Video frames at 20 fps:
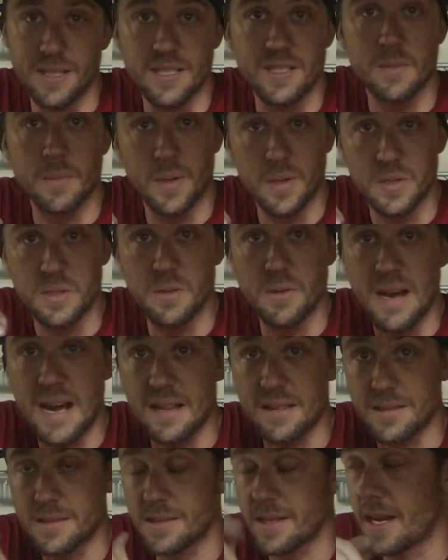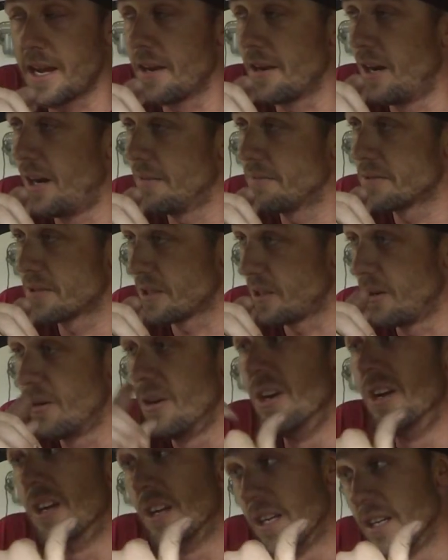that it's supposed to at the standoff. So
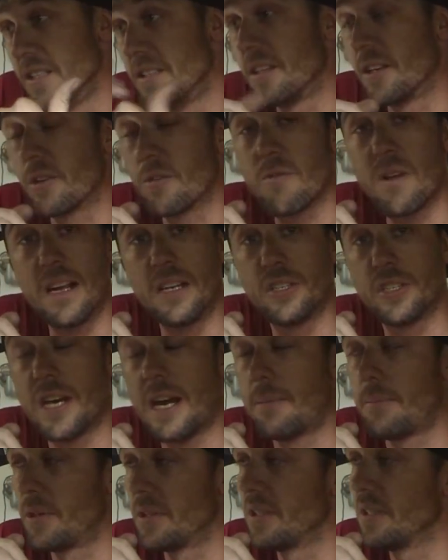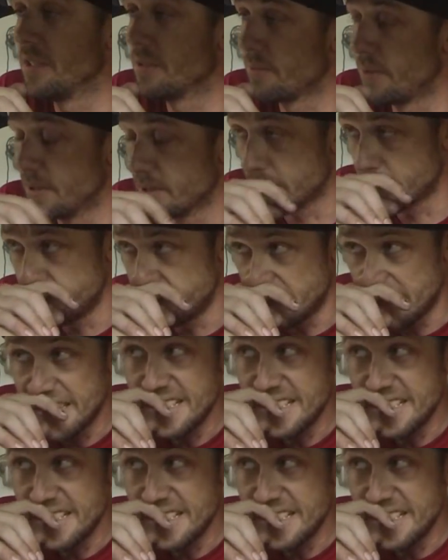did a great job on these ones.